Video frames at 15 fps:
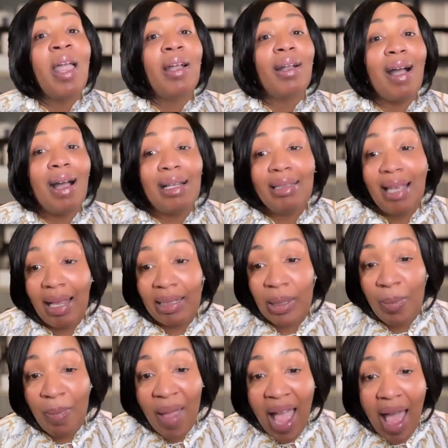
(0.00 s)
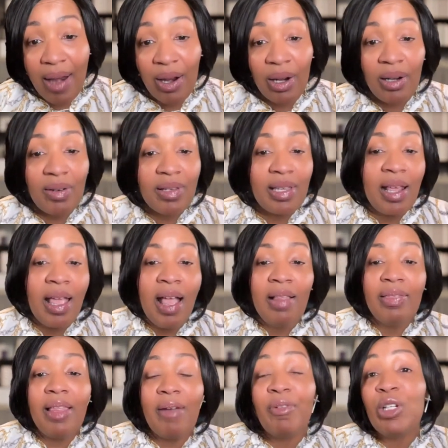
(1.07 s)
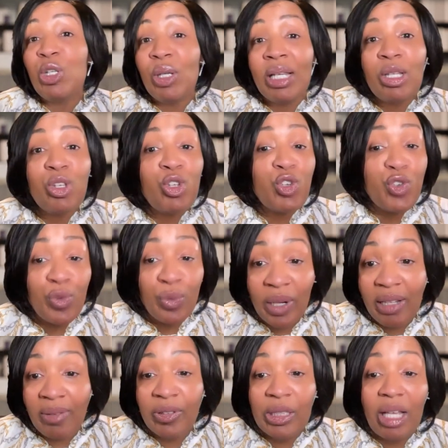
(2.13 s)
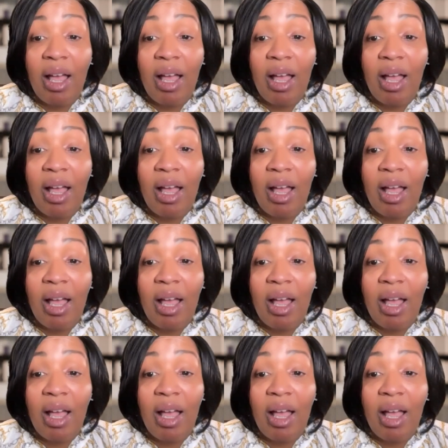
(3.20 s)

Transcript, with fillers: Context matters. Leveraging strengths